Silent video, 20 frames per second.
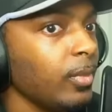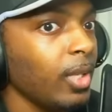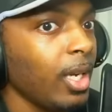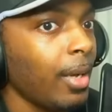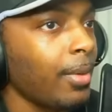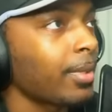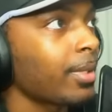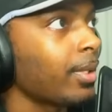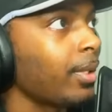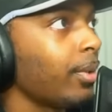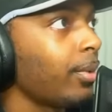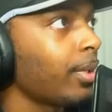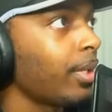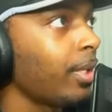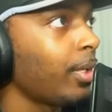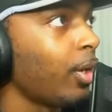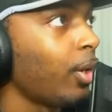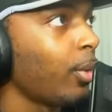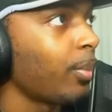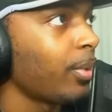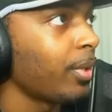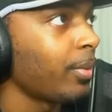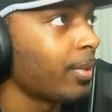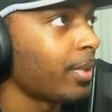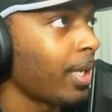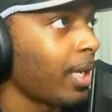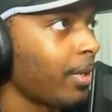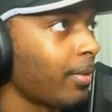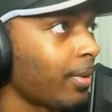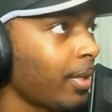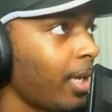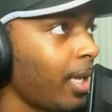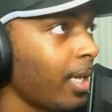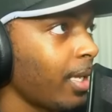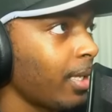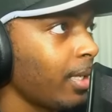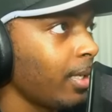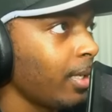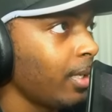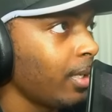I was low-key hoping he was AFK.
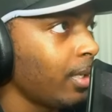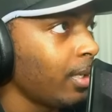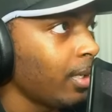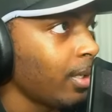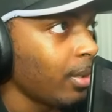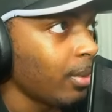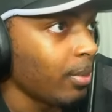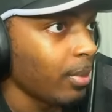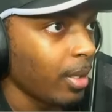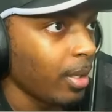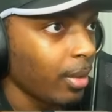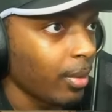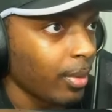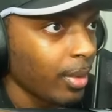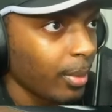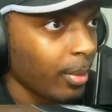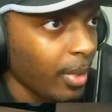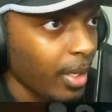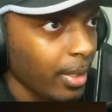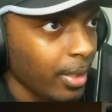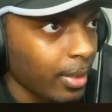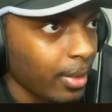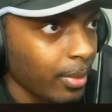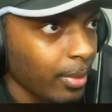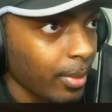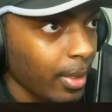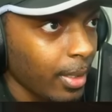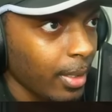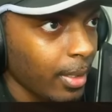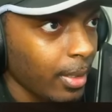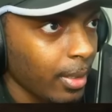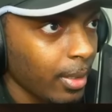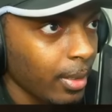I don't really mind either way.